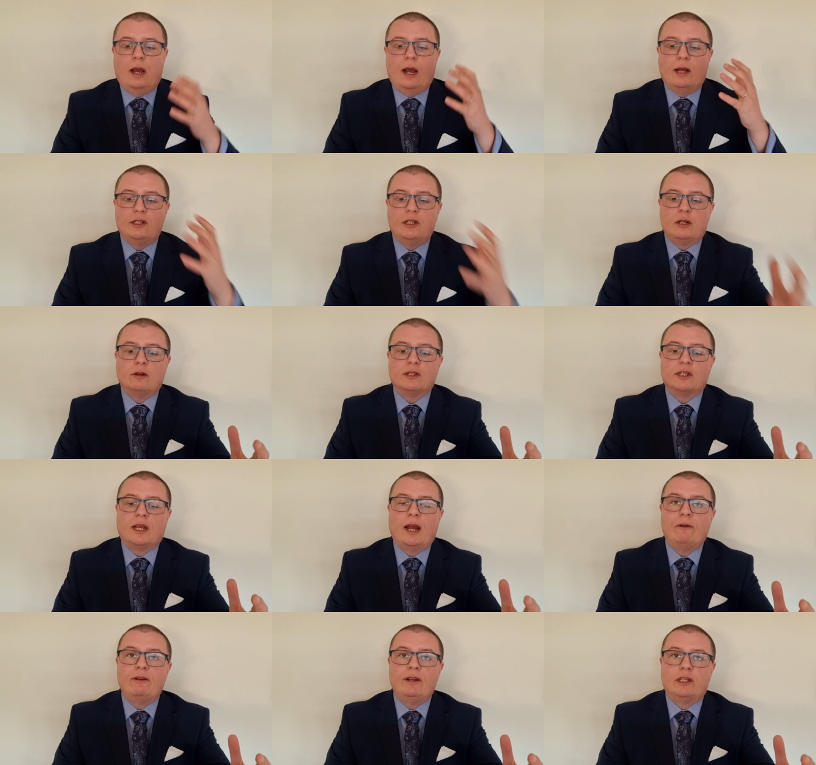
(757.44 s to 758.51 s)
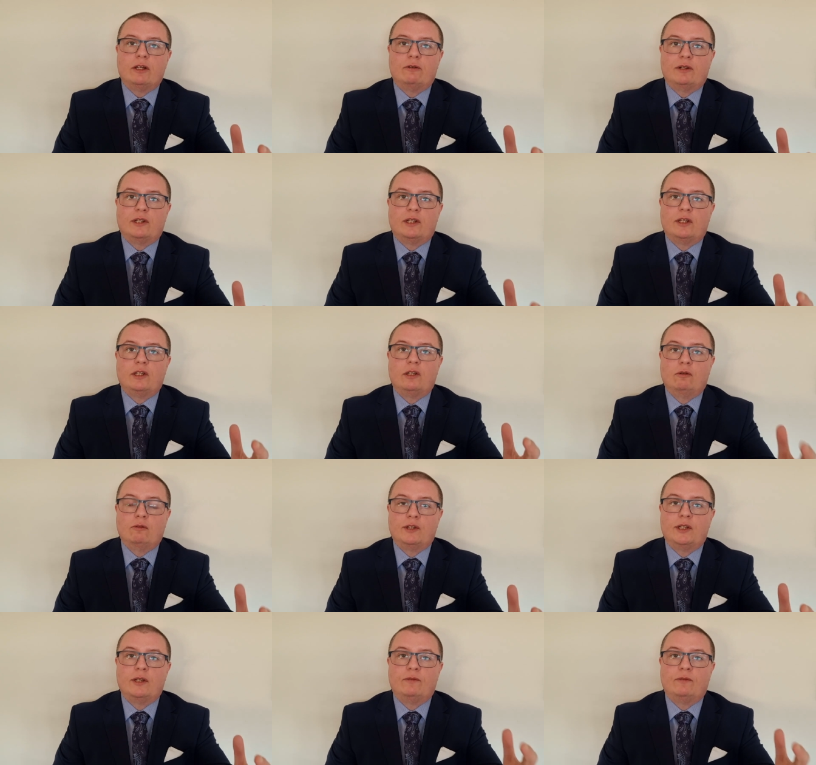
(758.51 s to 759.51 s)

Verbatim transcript: and to God's character as the source